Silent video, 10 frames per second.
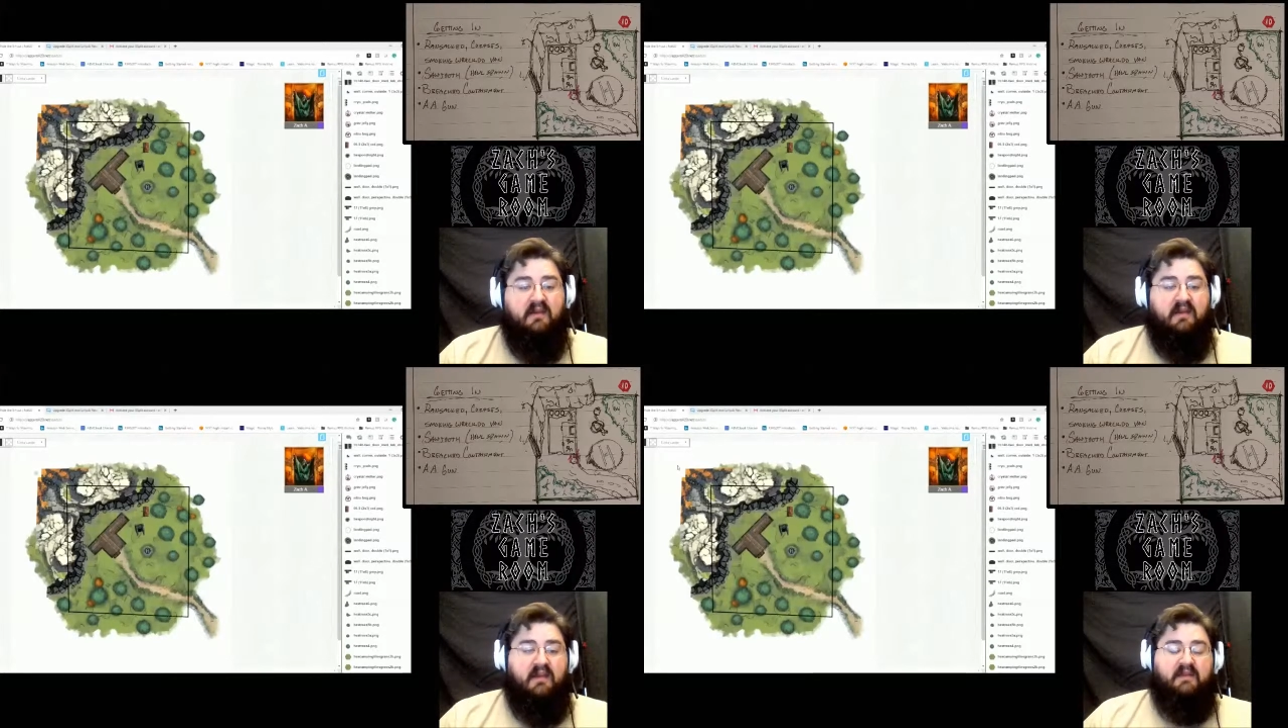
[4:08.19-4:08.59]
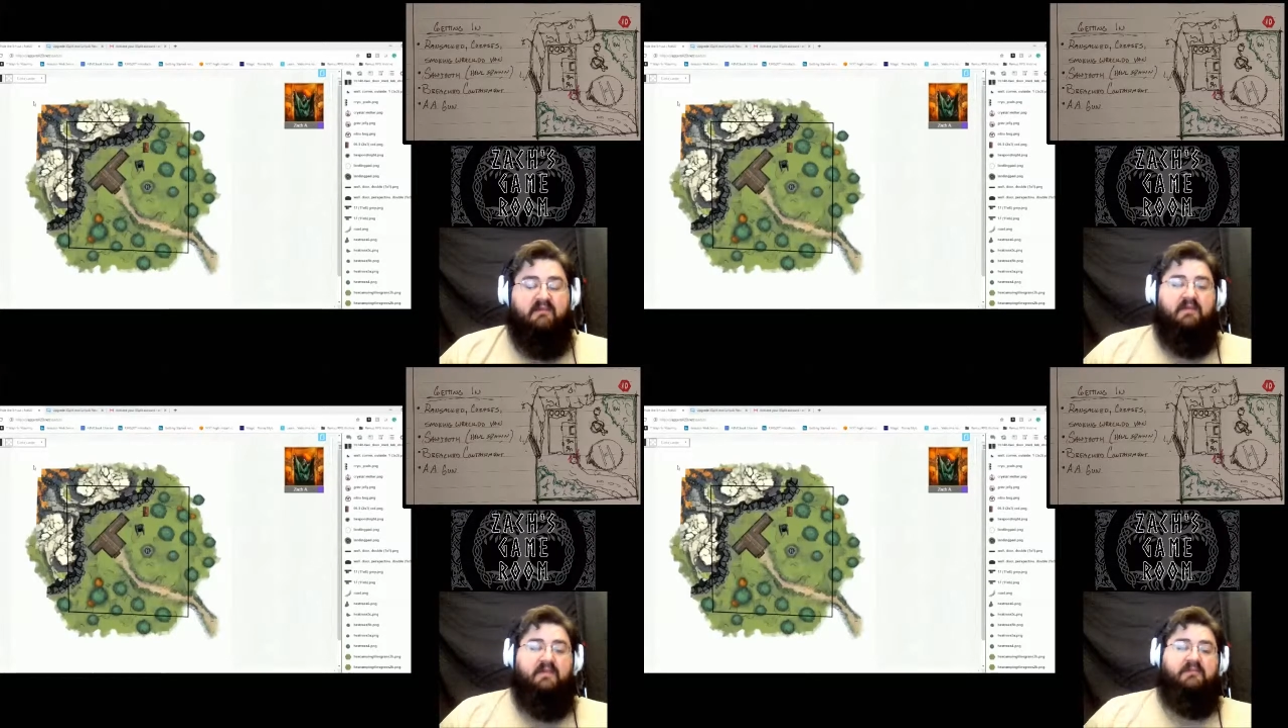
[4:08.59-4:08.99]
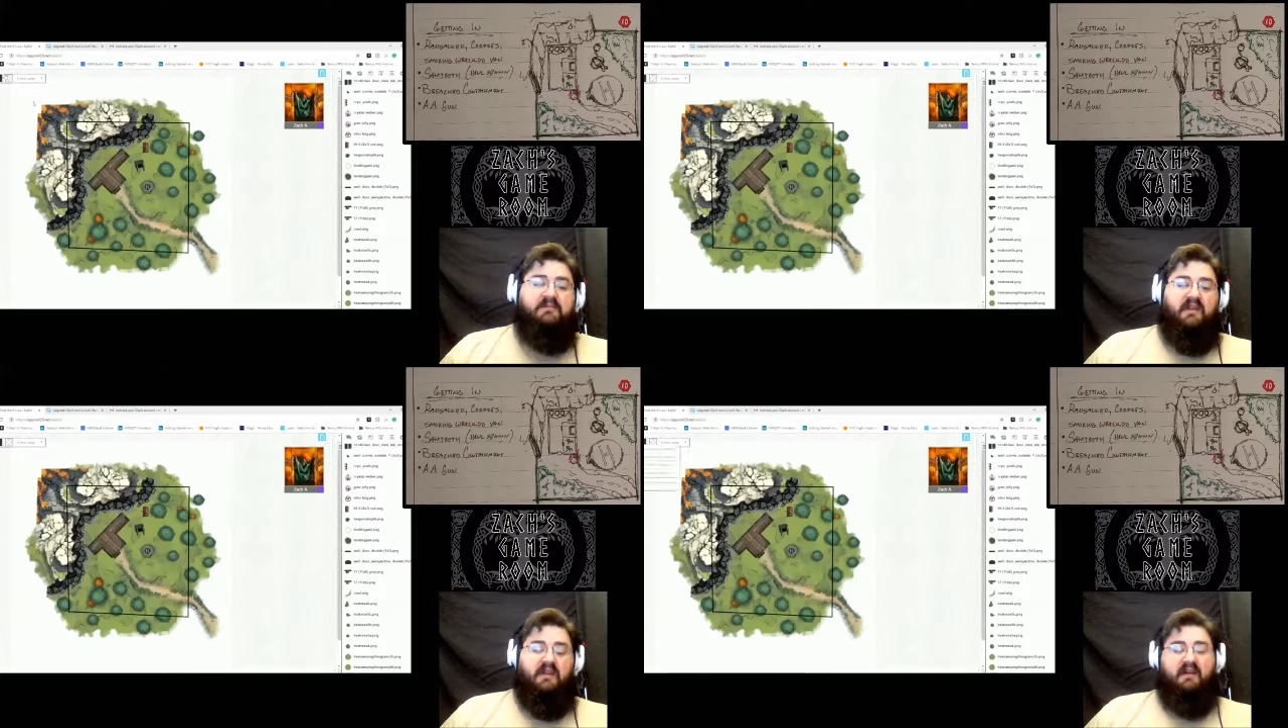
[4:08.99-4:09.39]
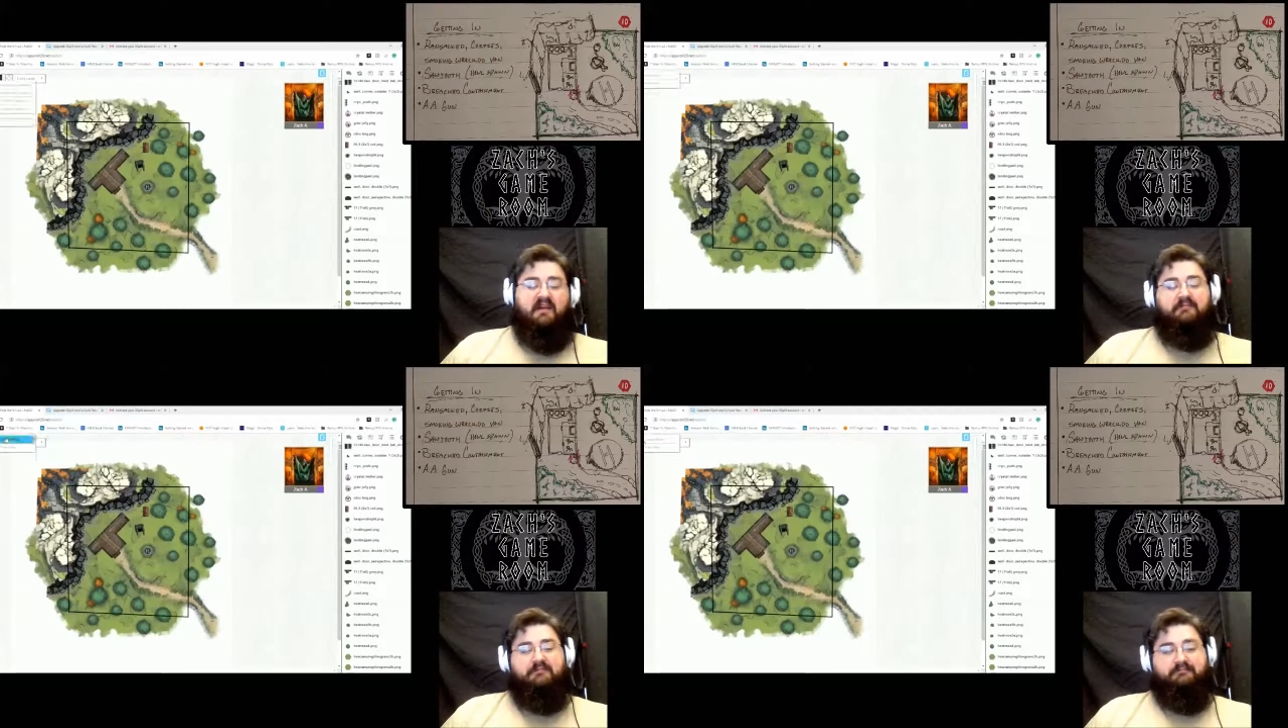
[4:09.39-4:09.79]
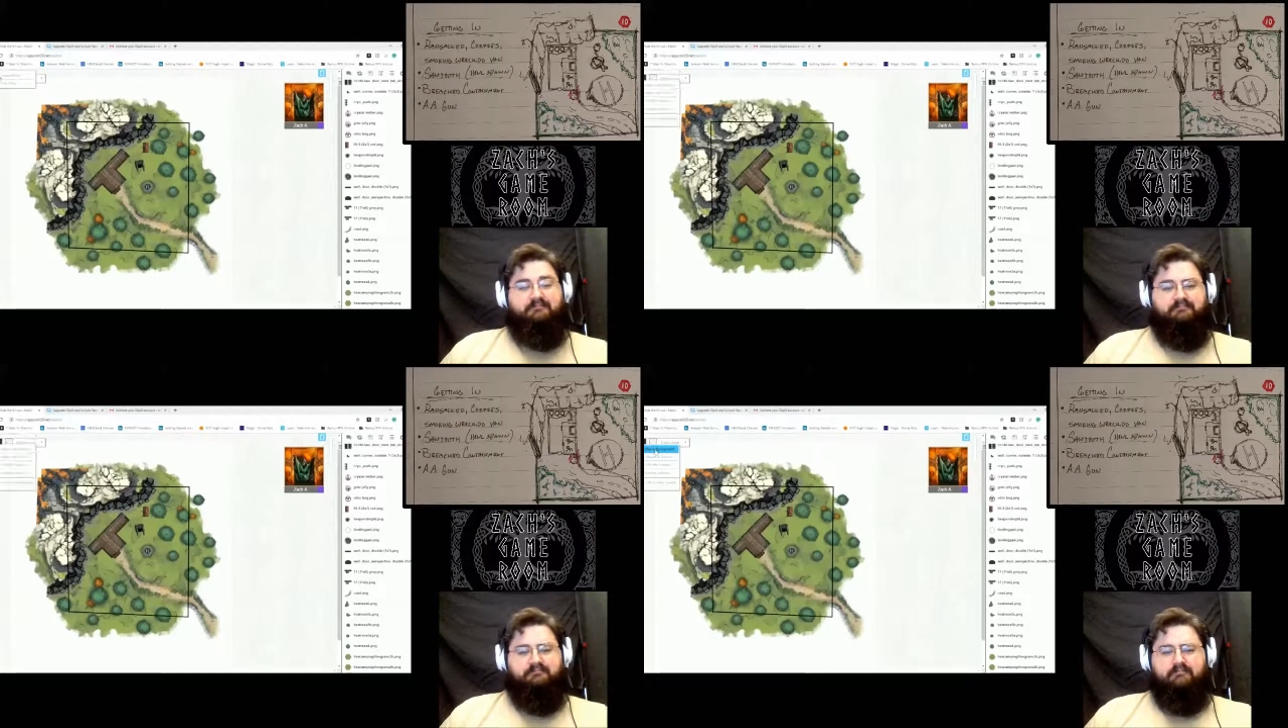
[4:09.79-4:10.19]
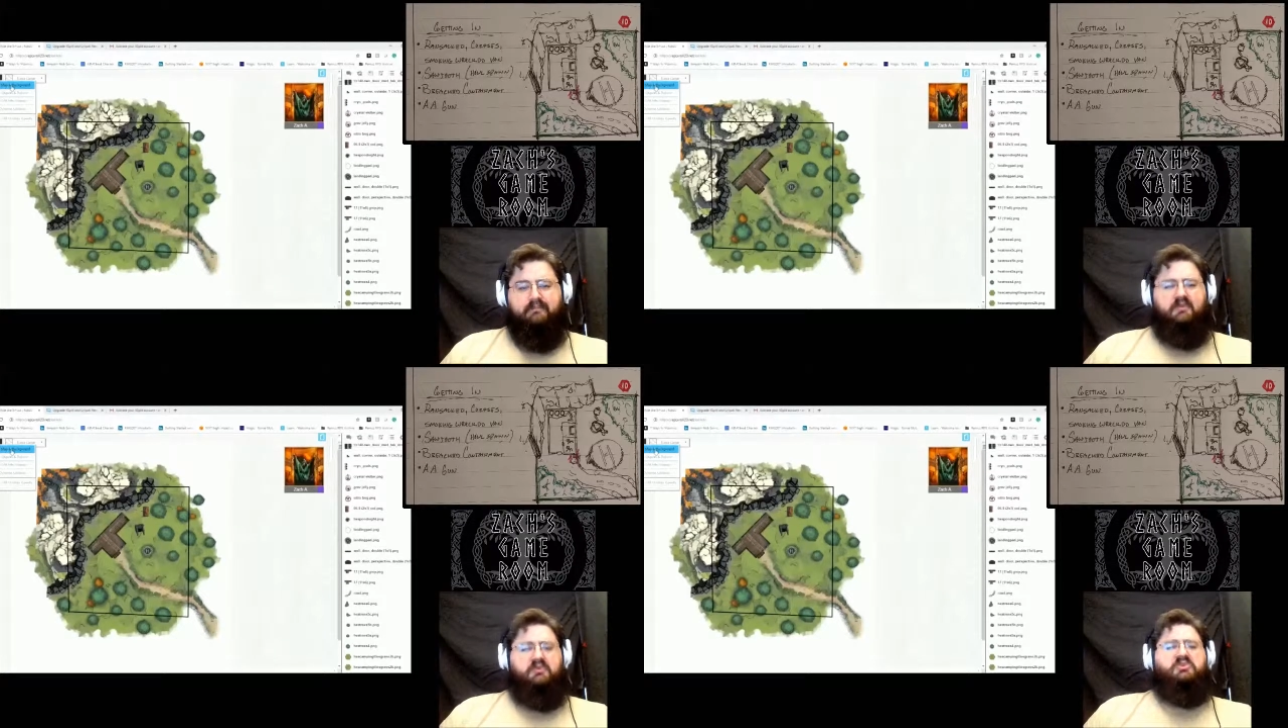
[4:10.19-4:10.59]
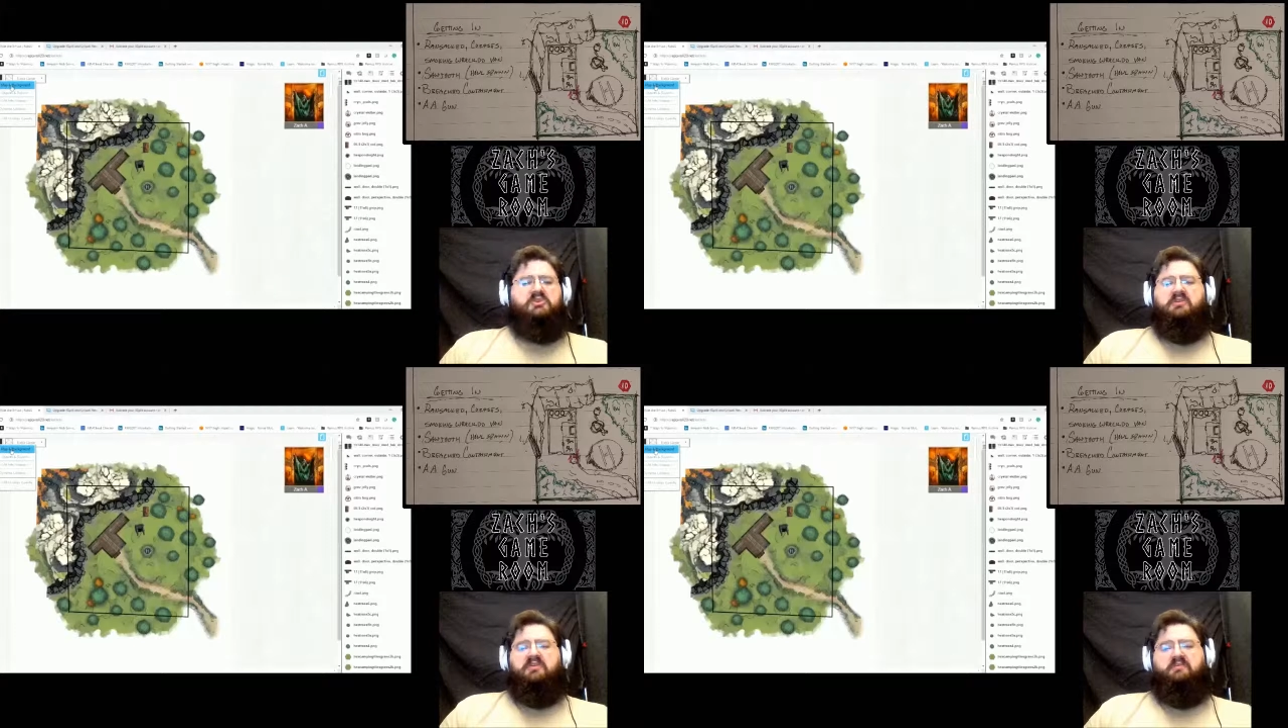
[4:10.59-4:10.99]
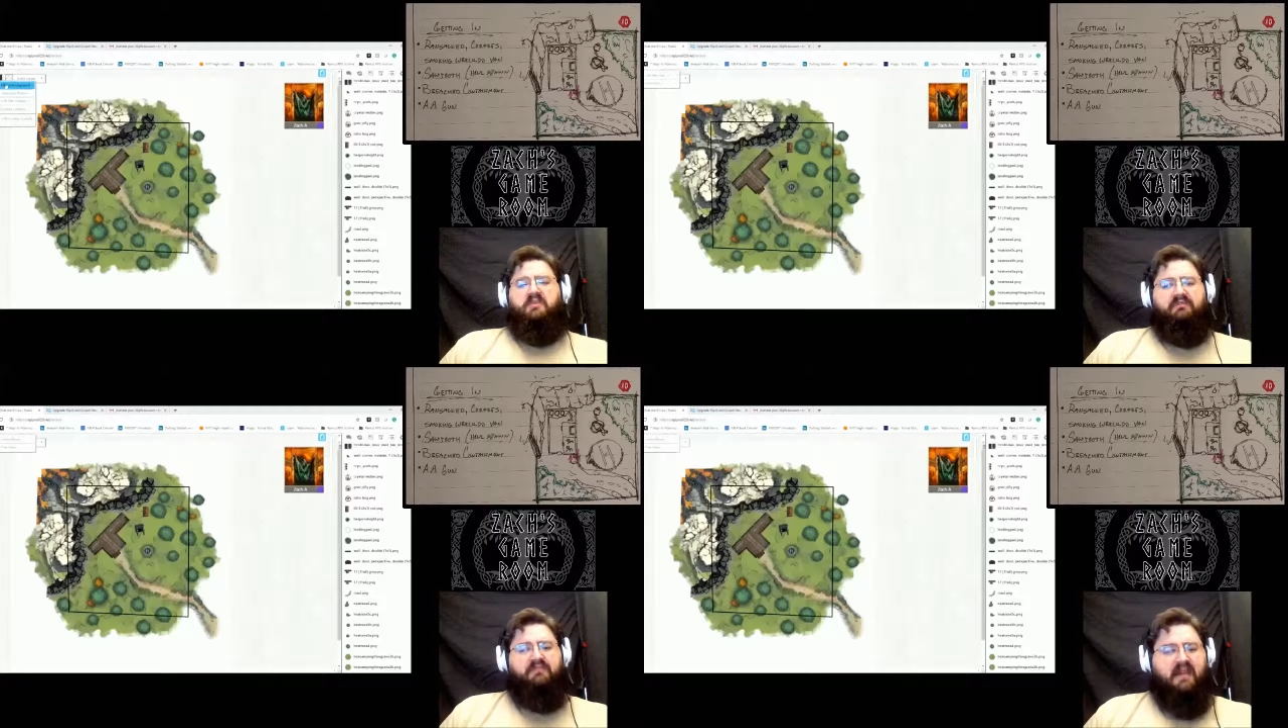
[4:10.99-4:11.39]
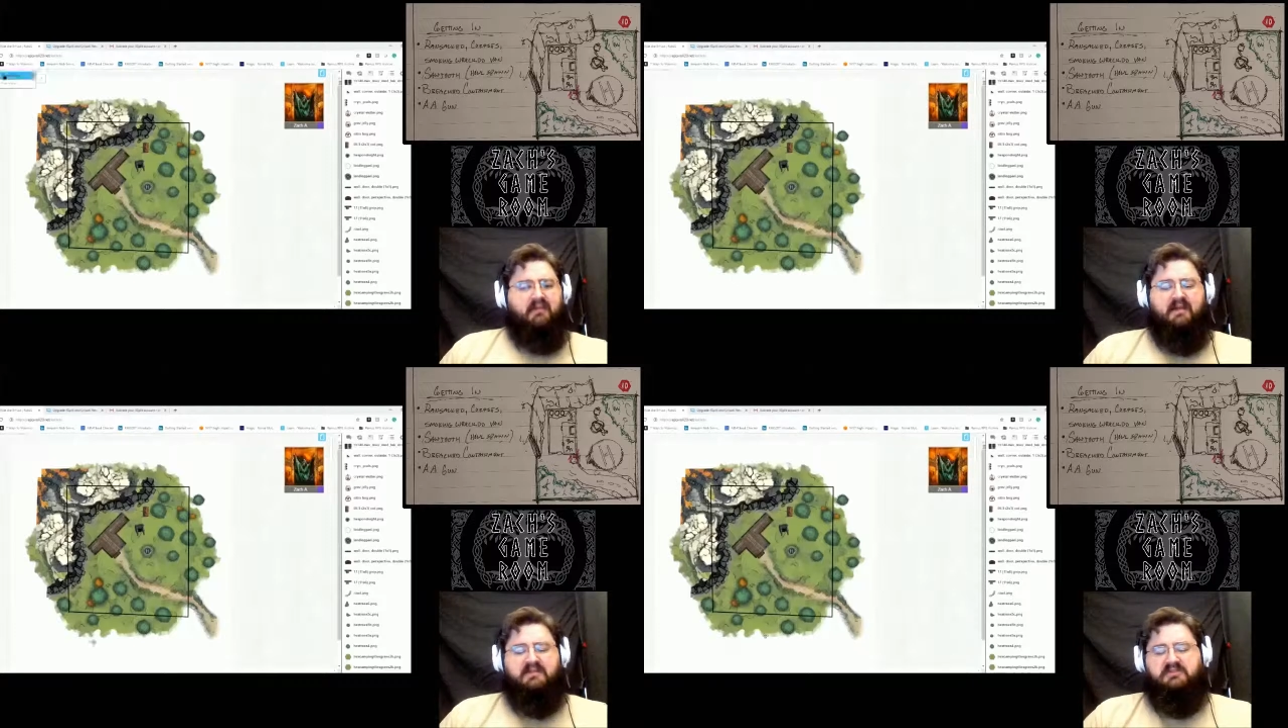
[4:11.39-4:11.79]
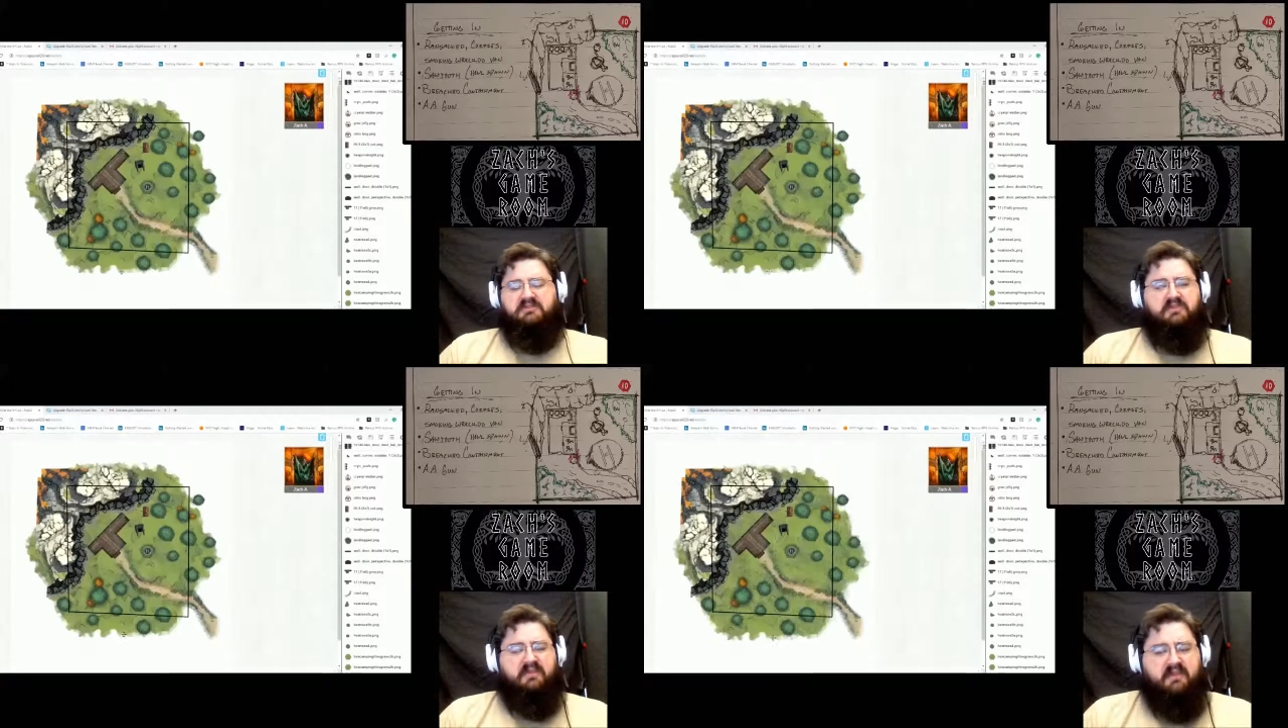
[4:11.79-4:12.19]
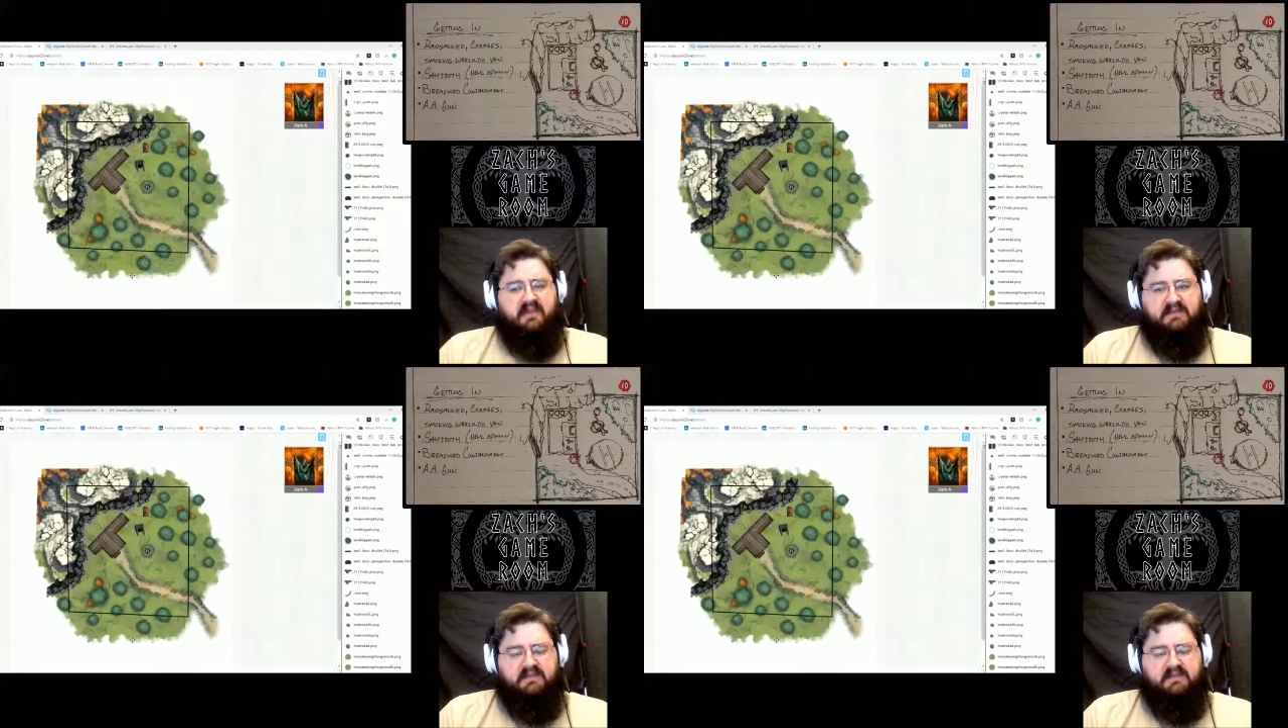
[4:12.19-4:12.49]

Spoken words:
I didn't want them to have their shuttle do flybys and shoot at things.